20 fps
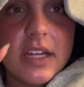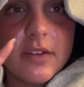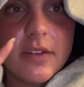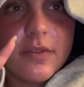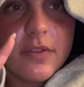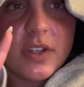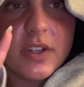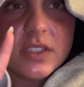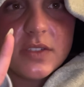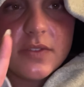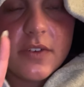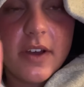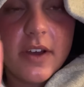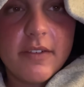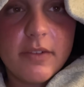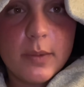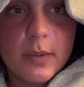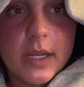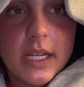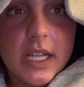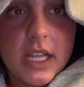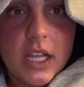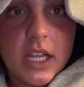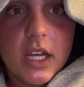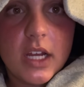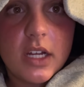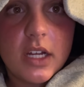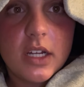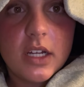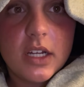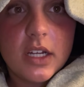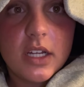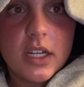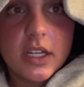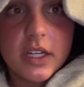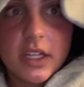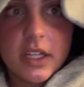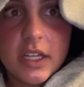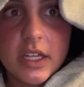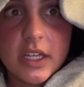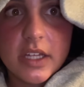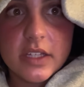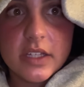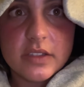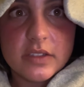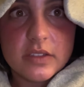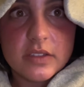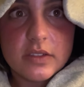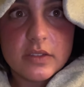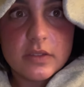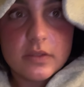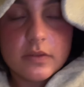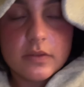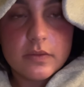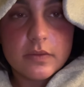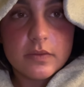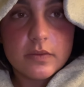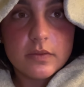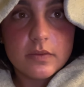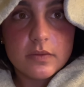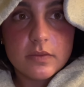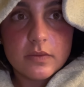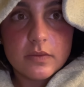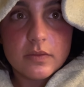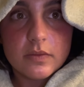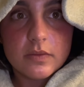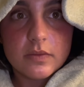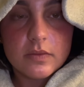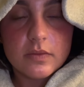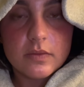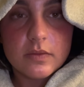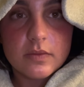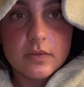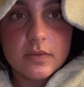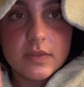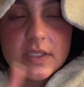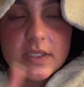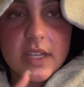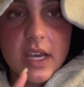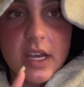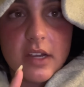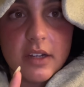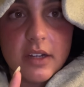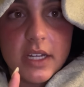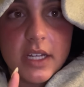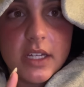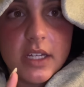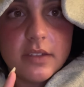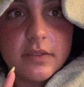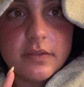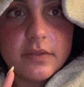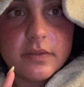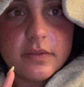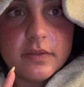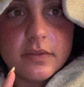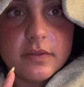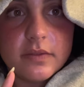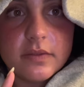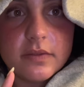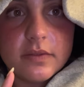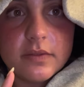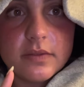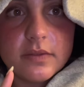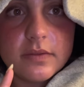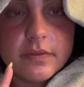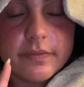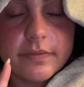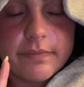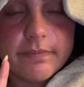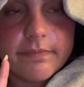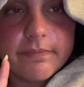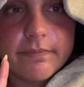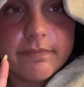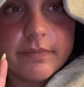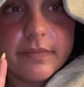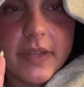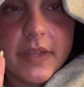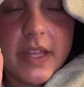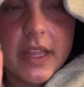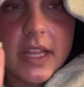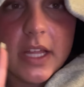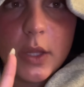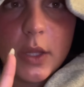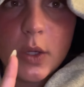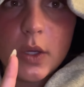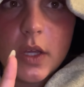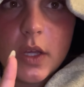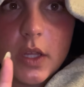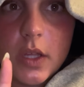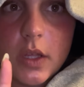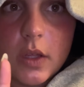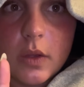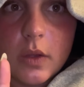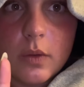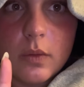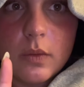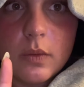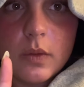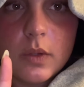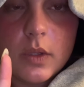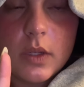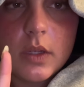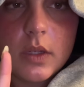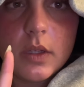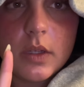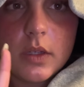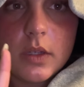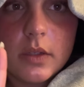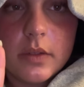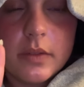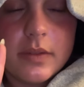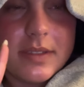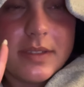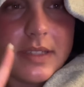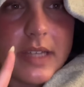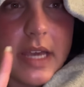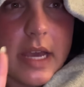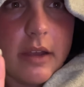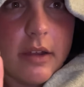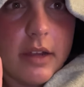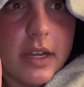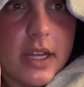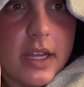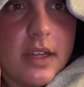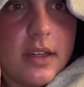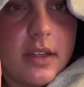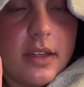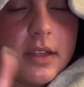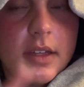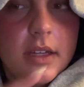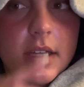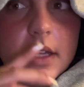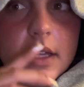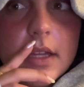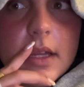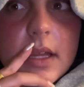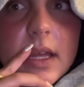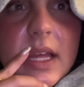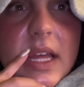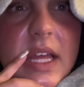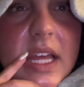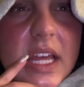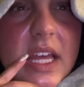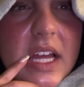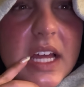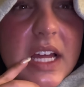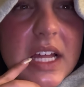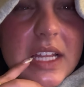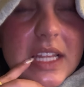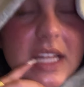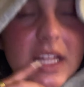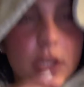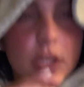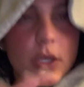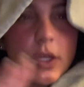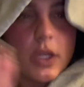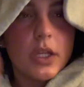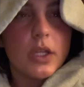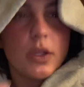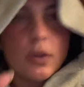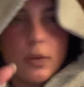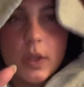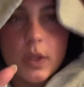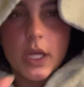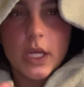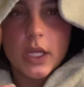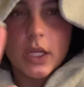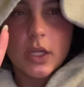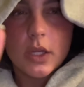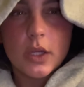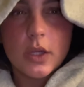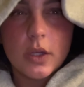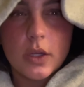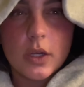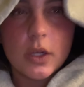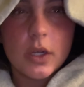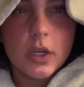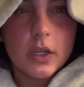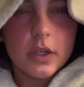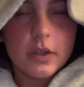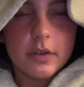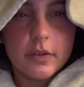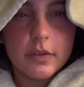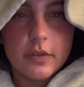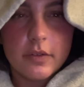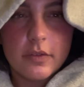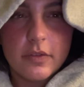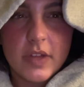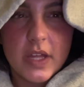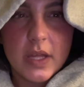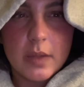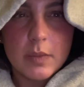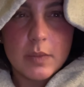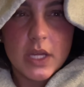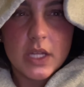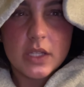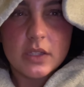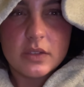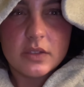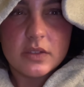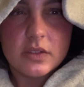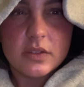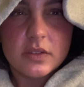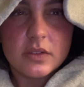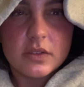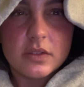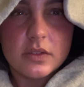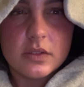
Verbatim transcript: First of all, everyone in there is scary and they look at you scary and they look at you like you're famous.